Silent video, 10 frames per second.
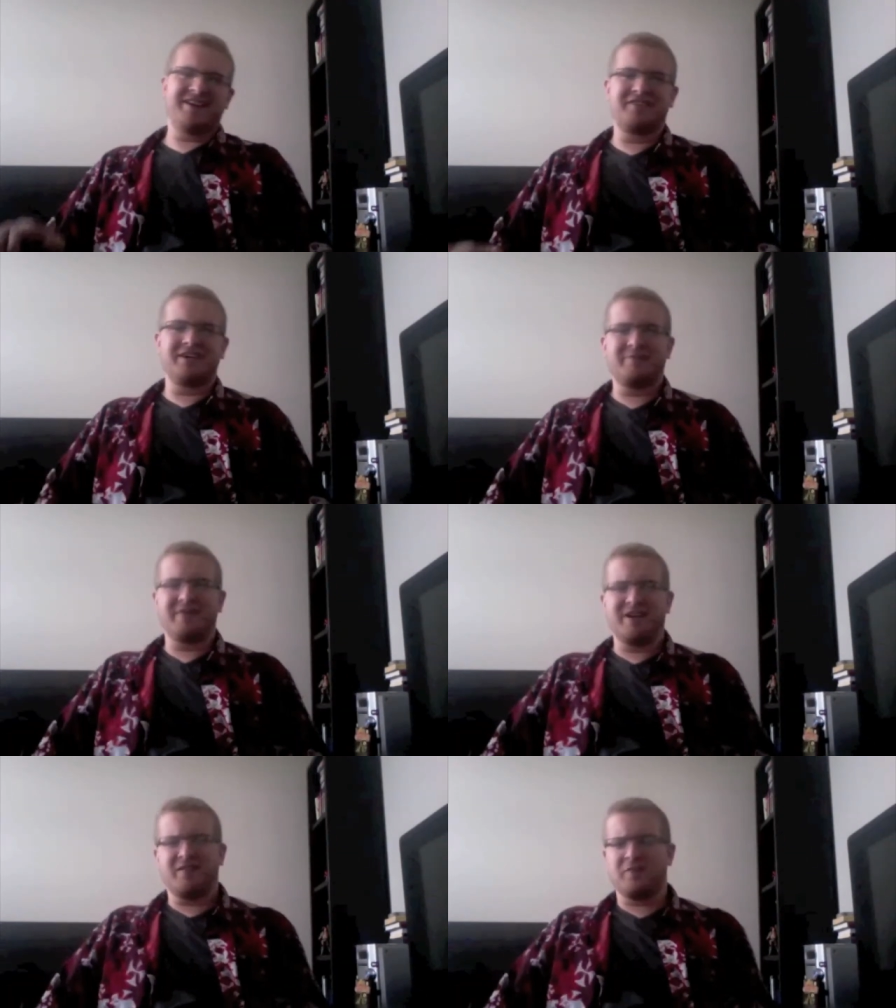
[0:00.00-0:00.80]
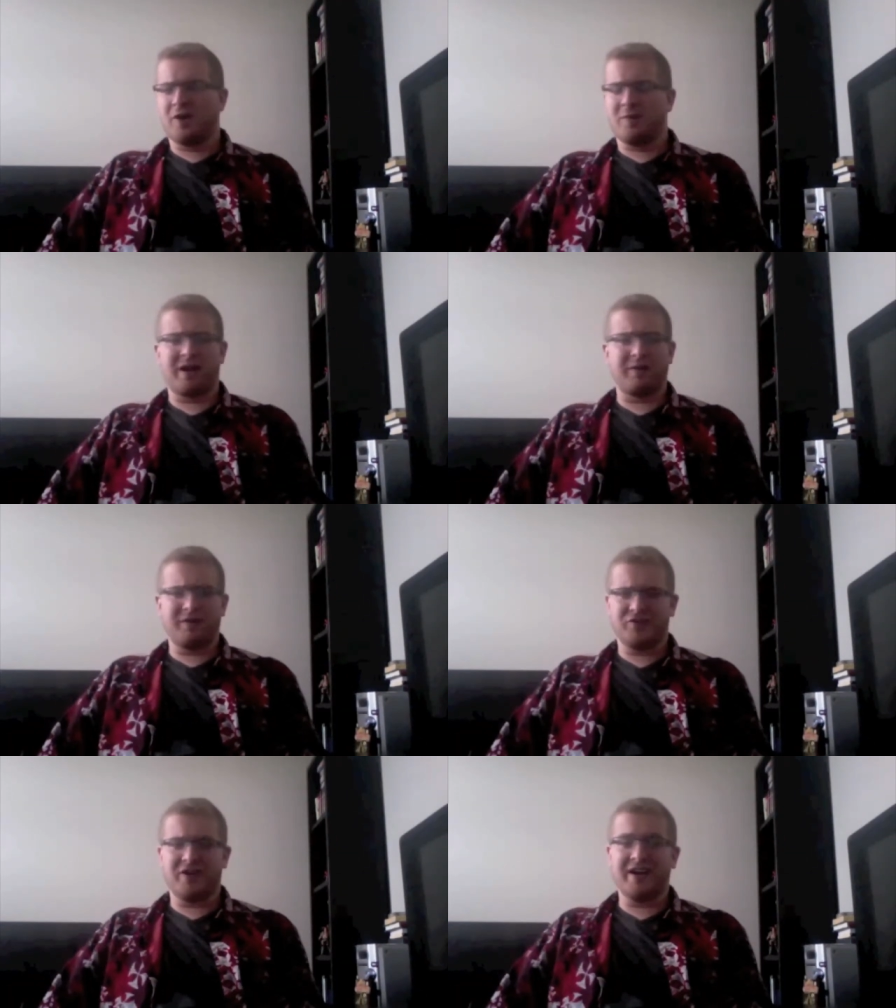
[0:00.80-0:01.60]
up, and if you're all
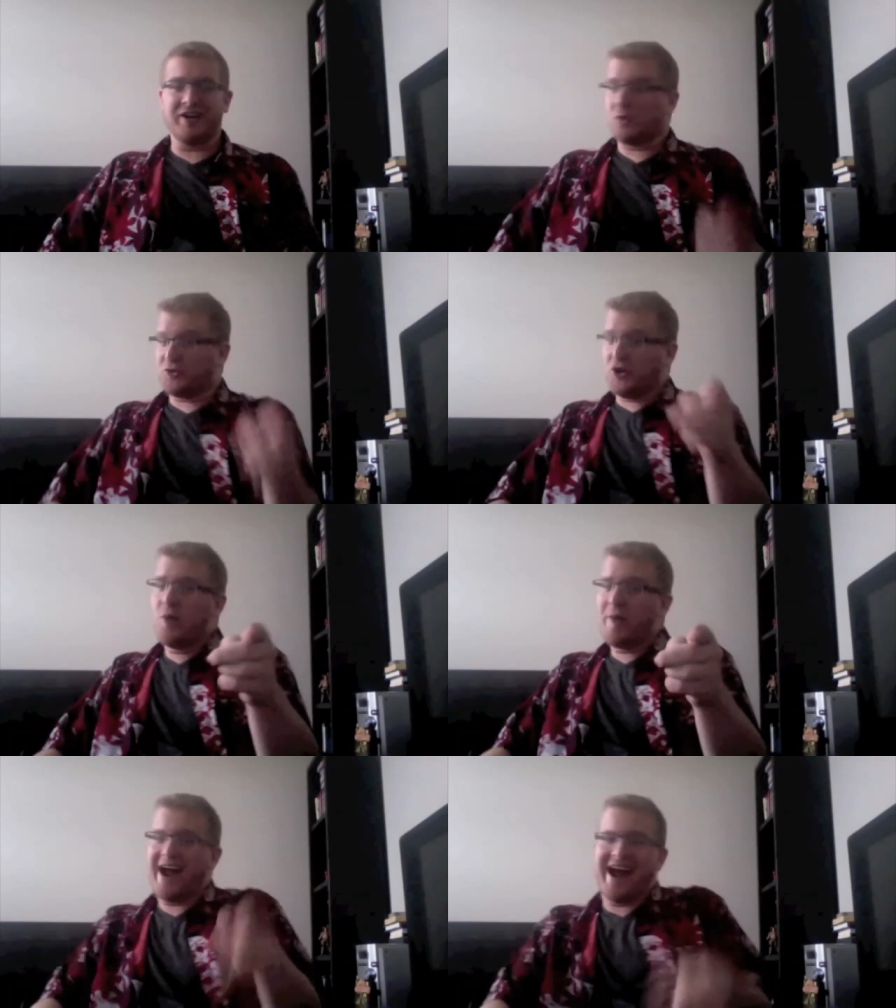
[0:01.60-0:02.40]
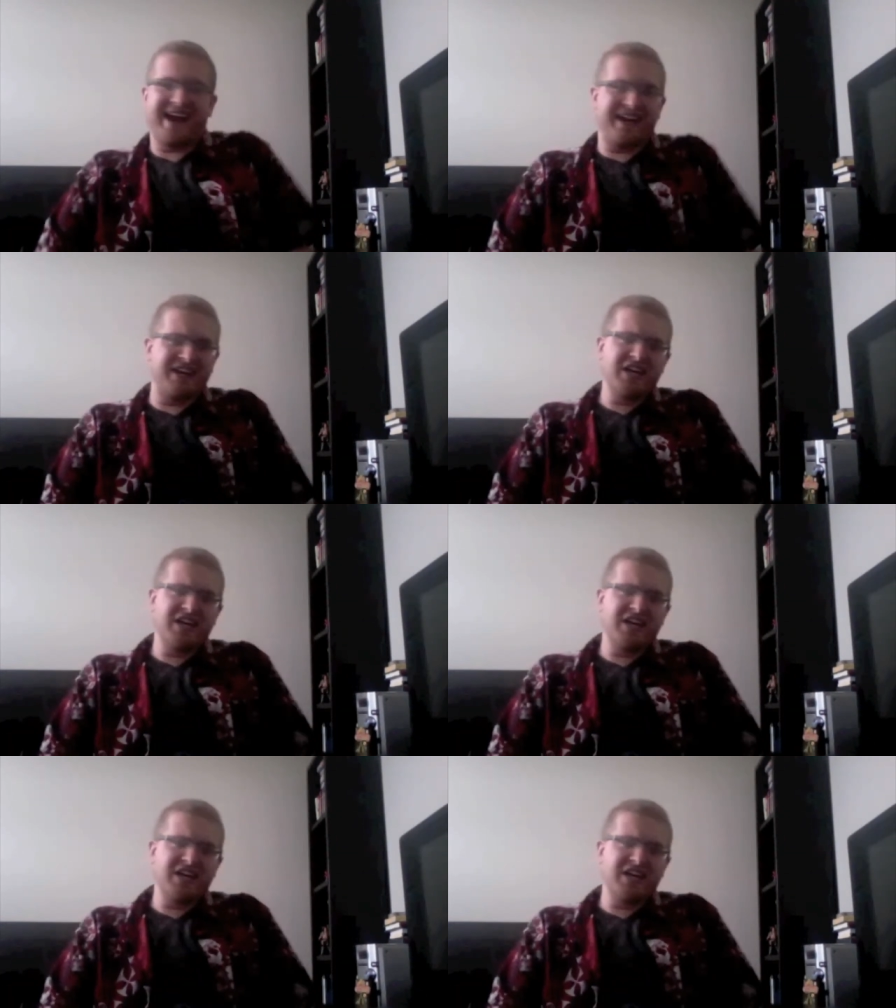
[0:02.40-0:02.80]
probably dreading this, well, too bad.